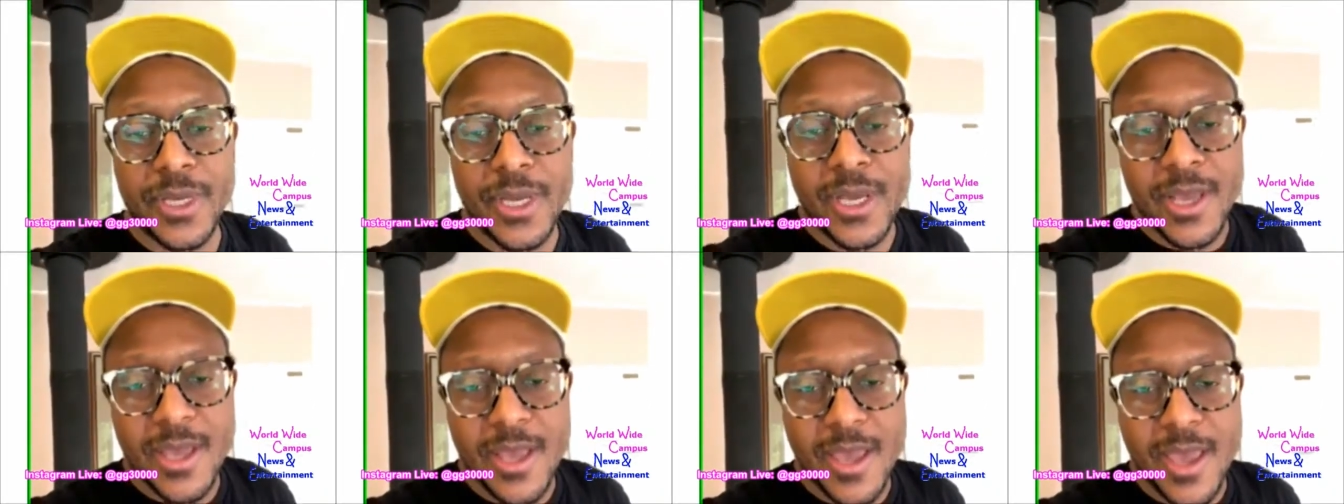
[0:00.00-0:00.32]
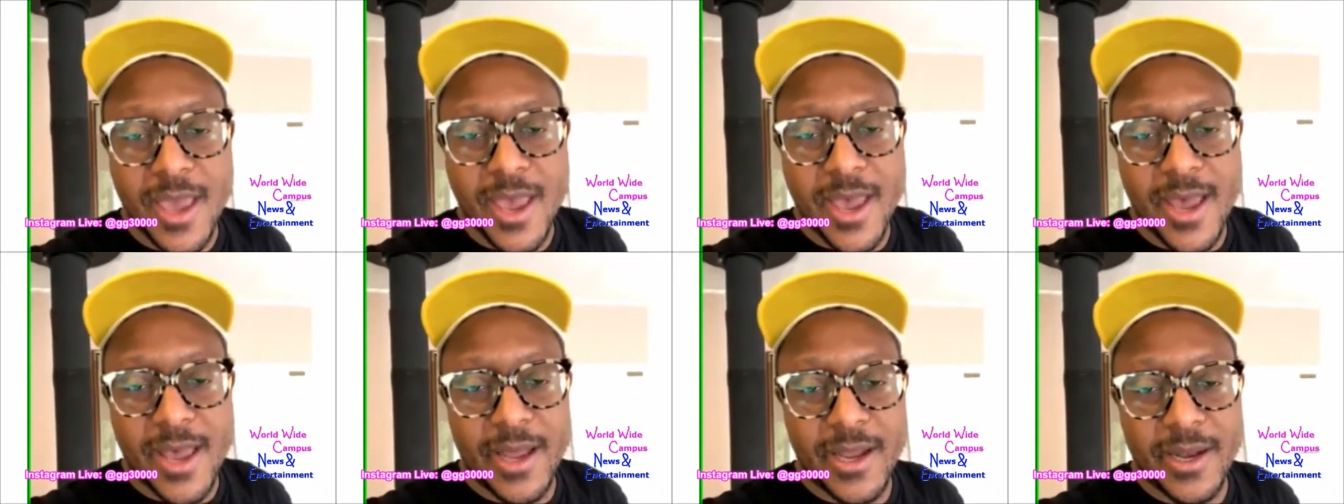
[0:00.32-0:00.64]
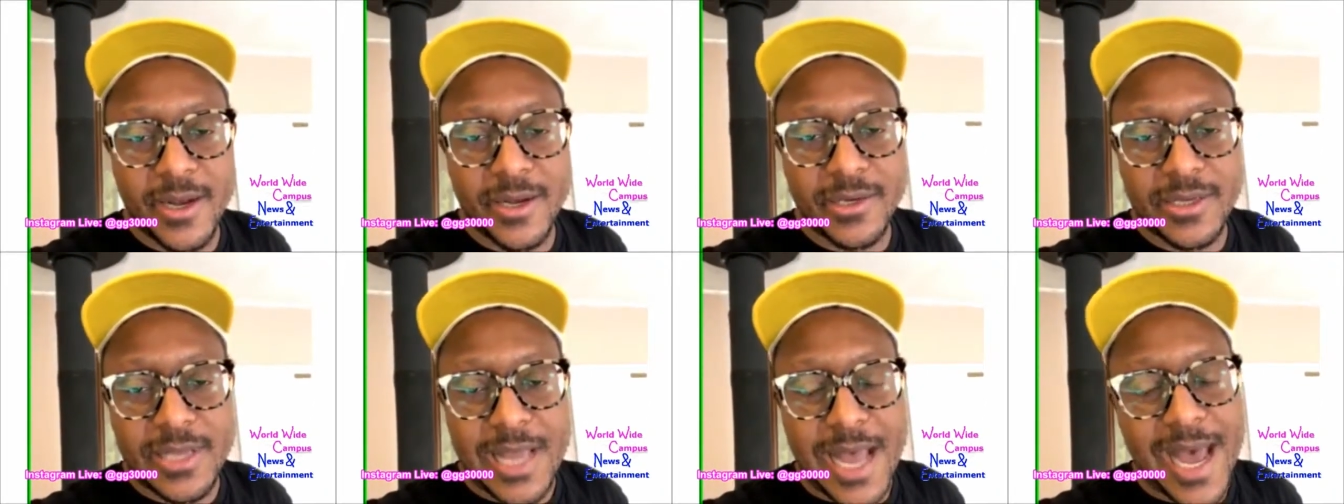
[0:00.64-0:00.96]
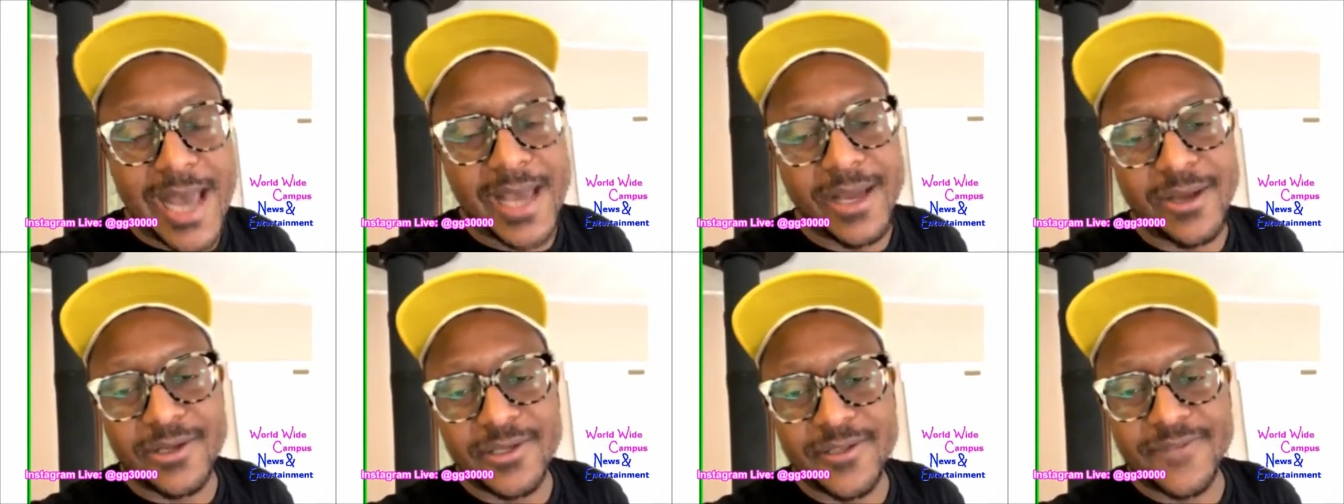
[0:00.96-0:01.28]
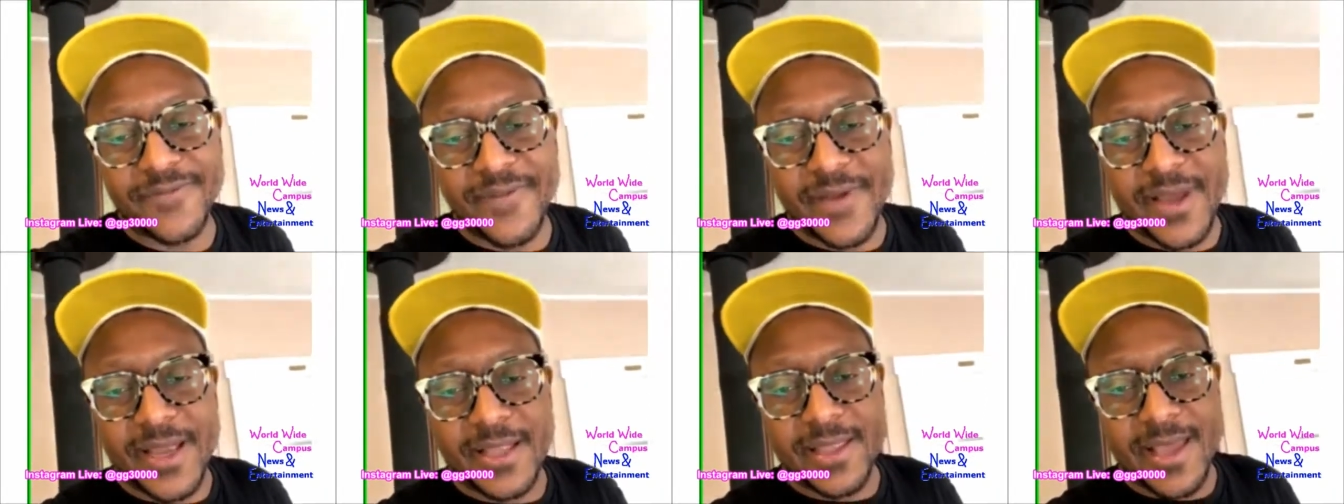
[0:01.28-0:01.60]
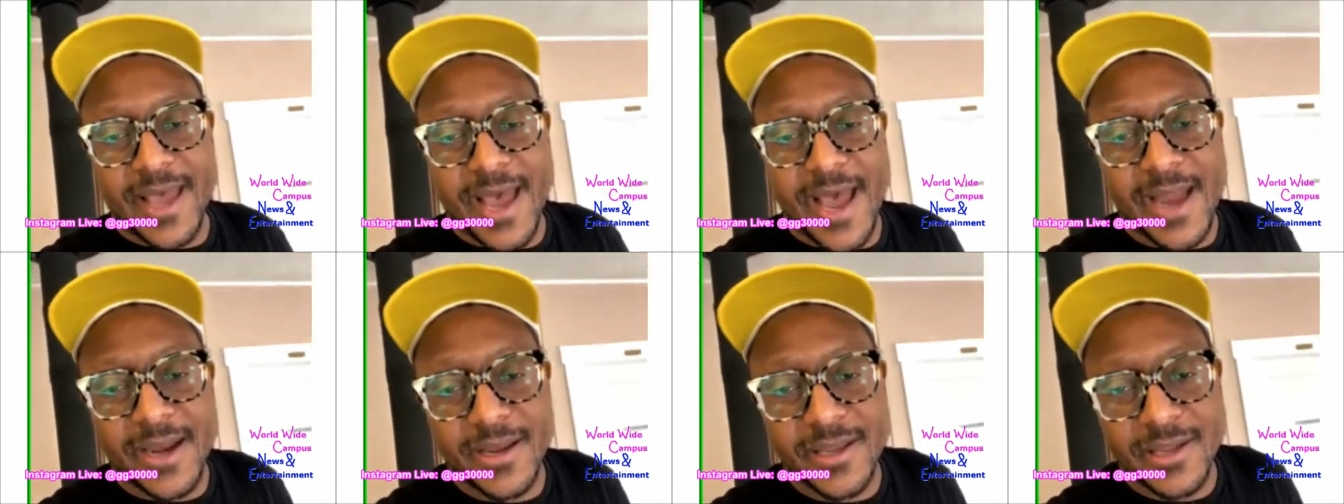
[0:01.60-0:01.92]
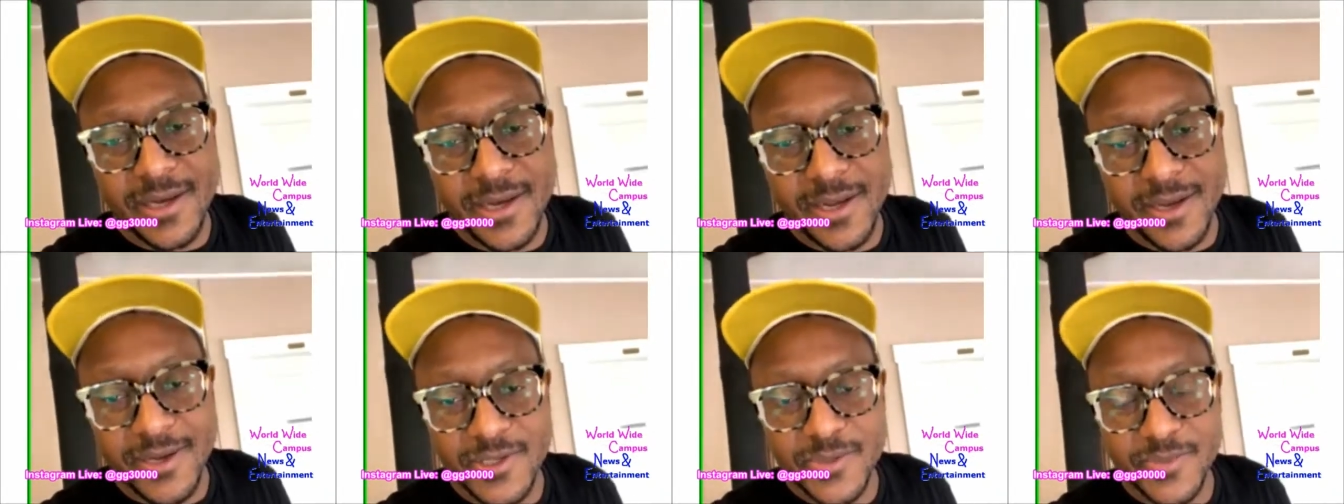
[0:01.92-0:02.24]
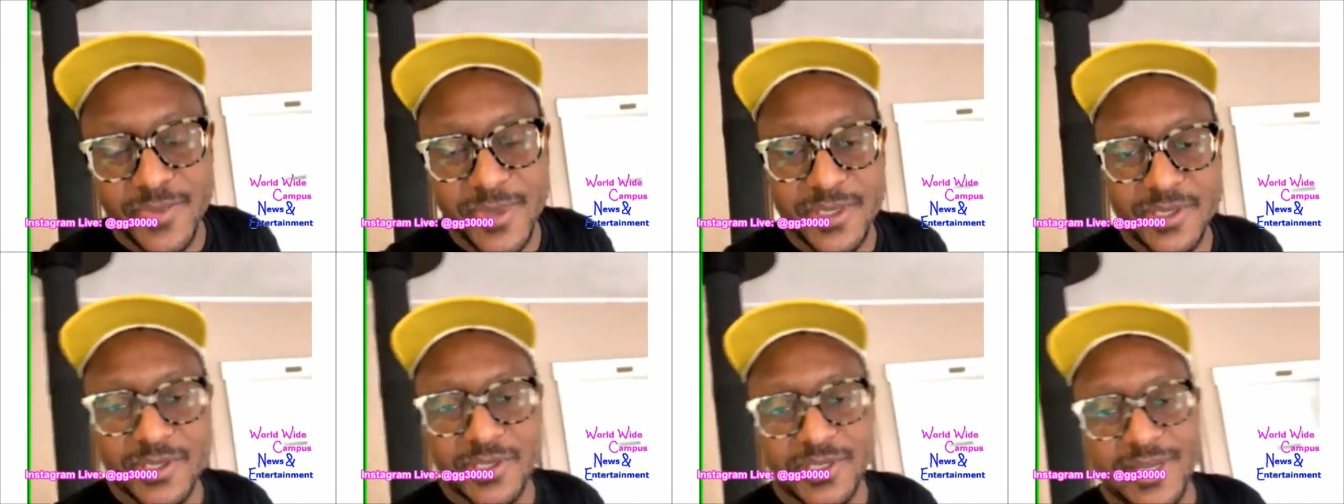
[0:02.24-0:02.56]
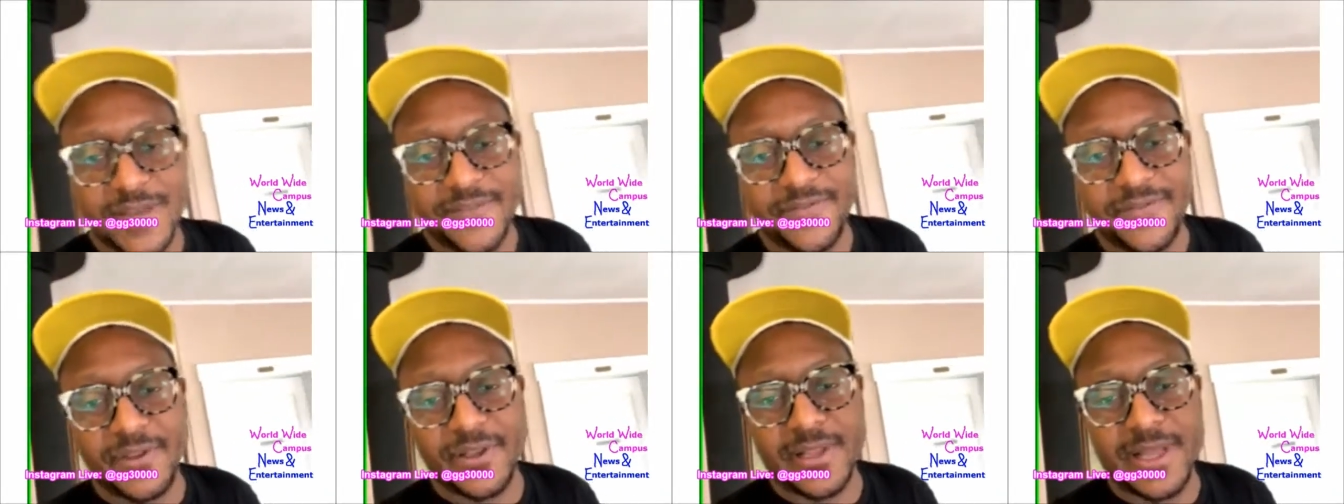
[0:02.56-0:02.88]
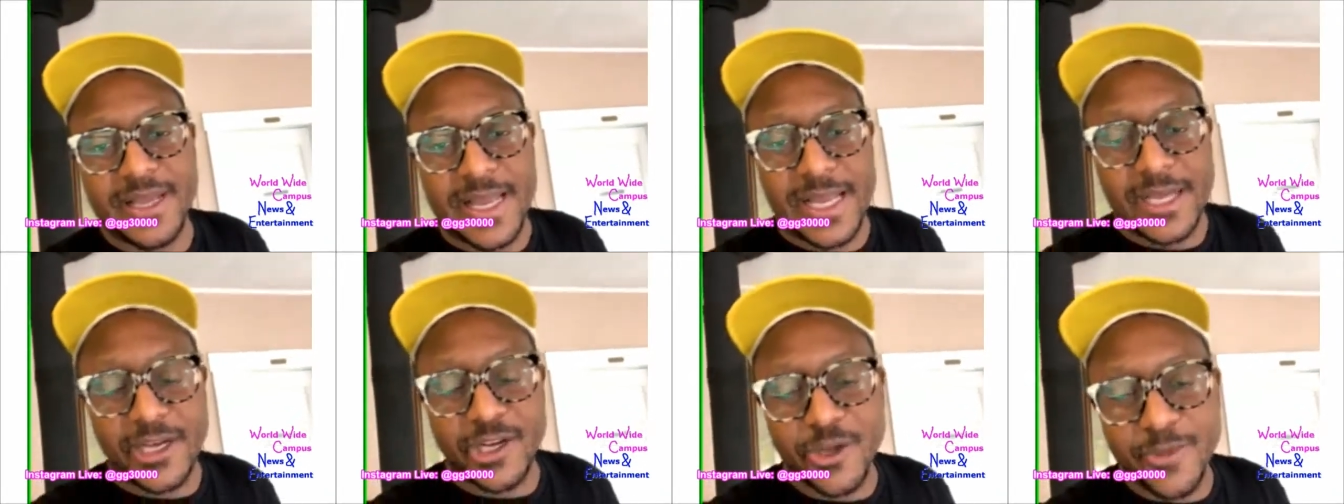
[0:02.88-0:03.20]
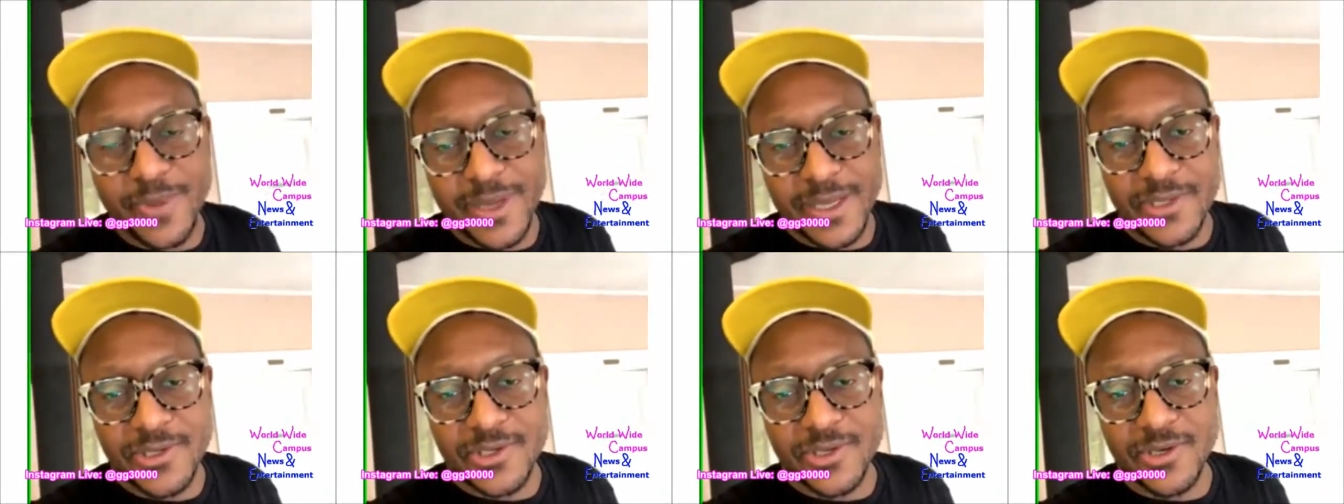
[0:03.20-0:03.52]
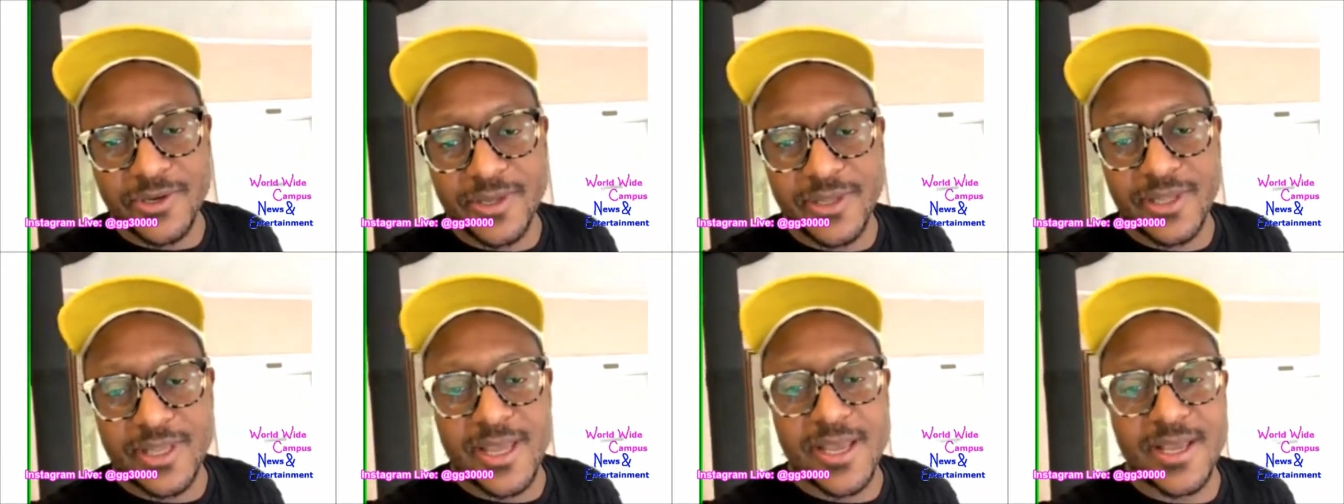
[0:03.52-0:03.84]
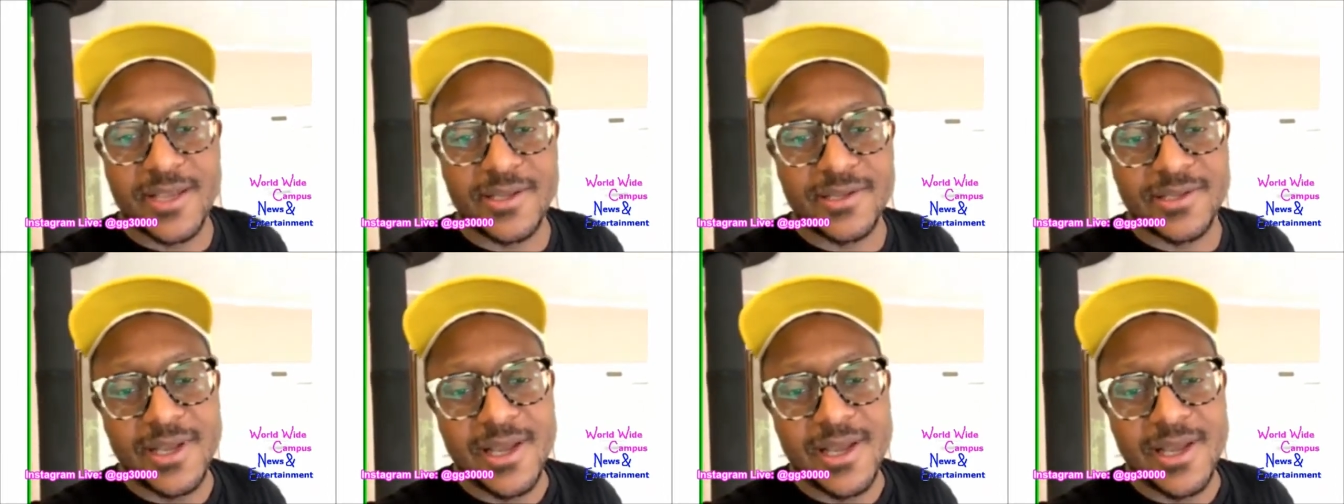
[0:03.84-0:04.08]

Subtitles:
And I always find that, you know, as much as I feel like I know about certain things,